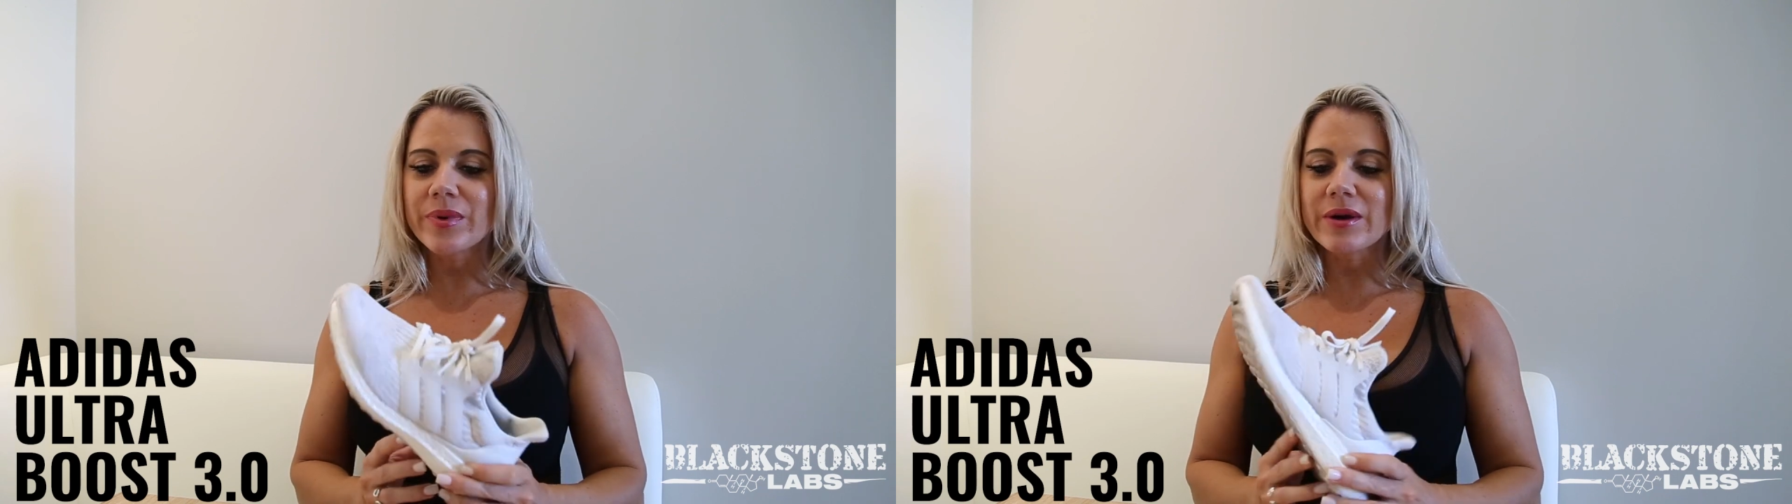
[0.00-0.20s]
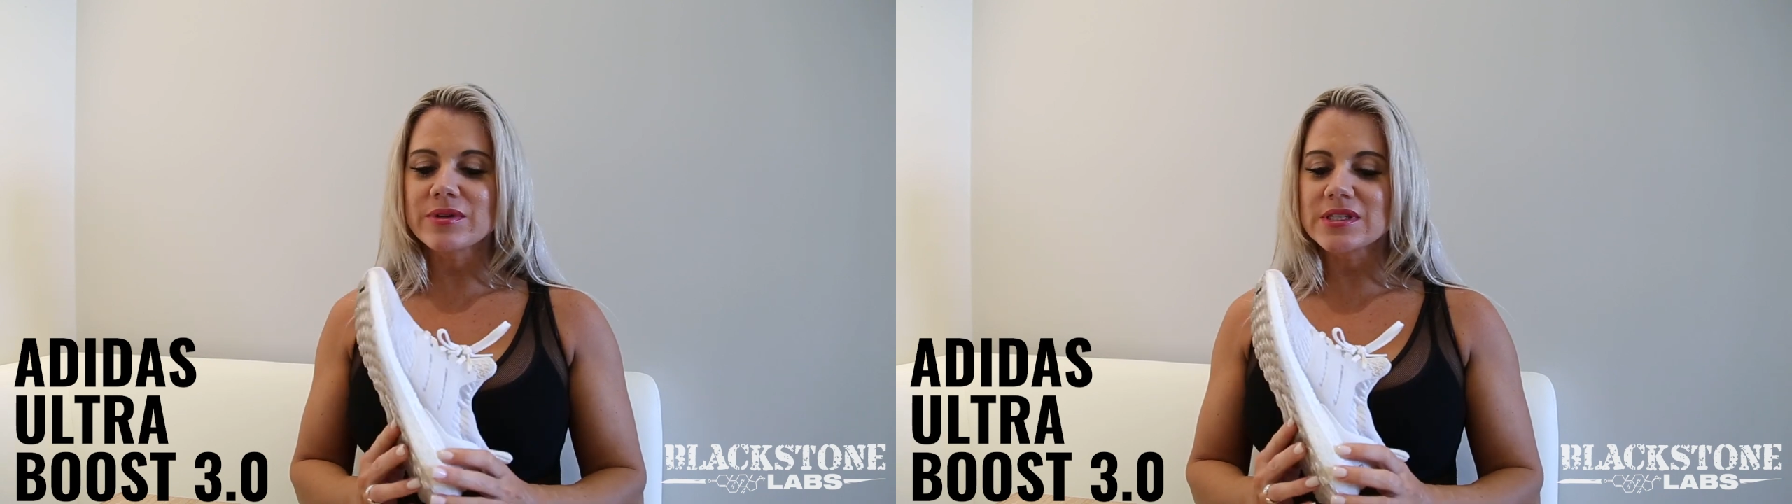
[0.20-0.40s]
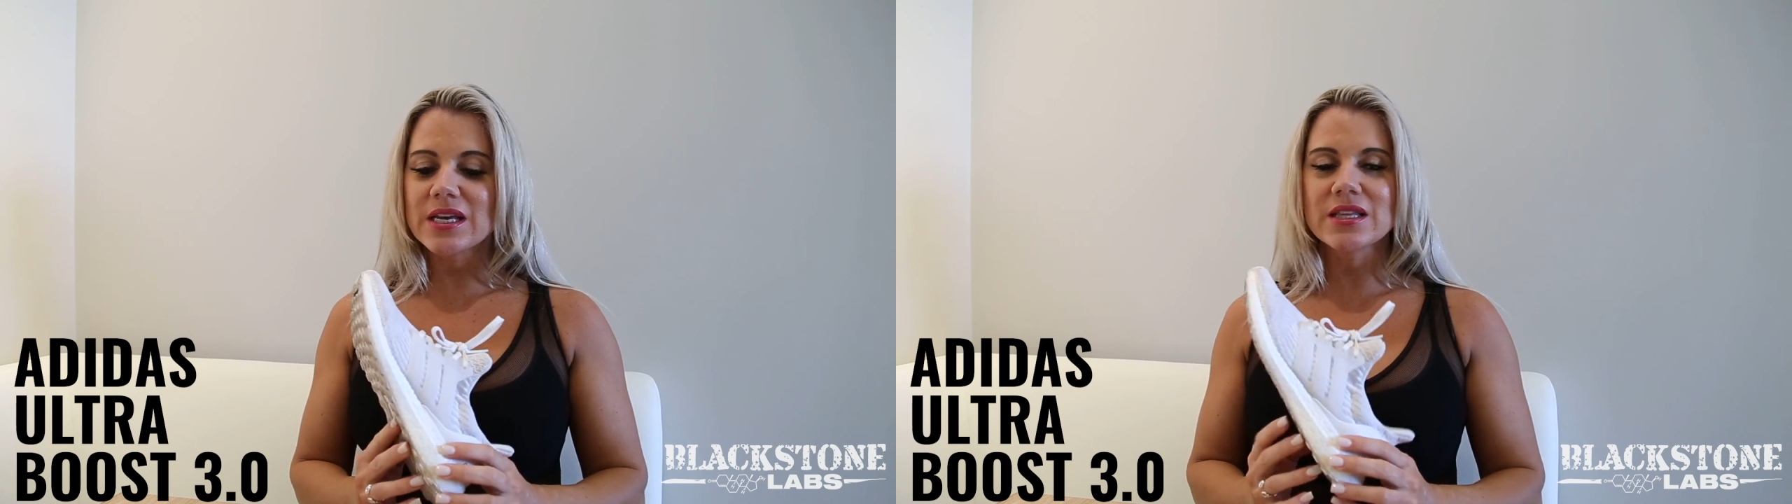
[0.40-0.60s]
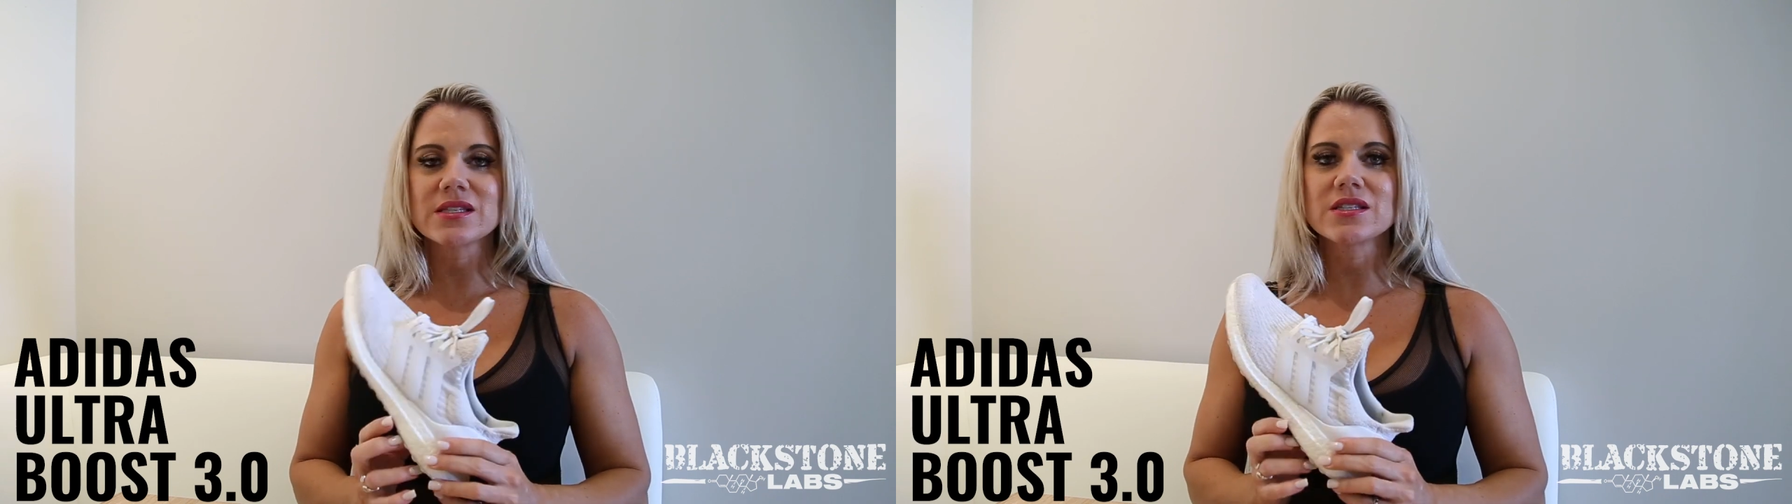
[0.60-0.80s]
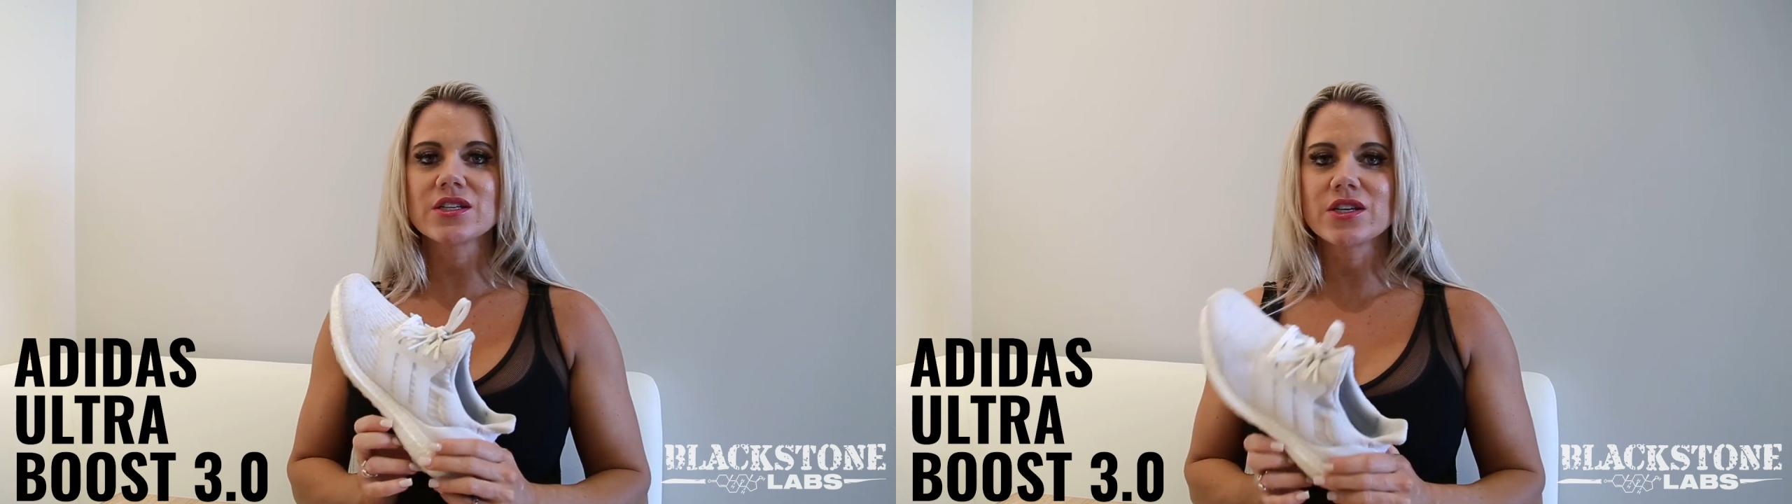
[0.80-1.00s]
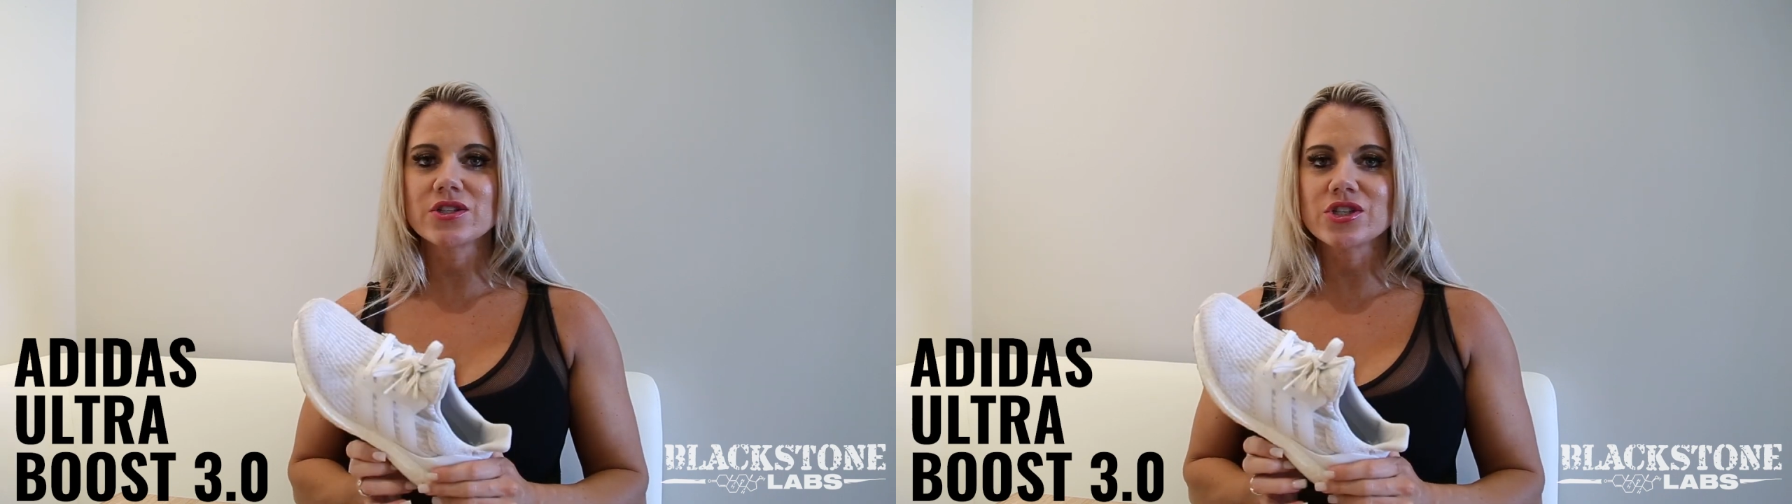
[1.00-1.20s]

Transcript: I would say this is a good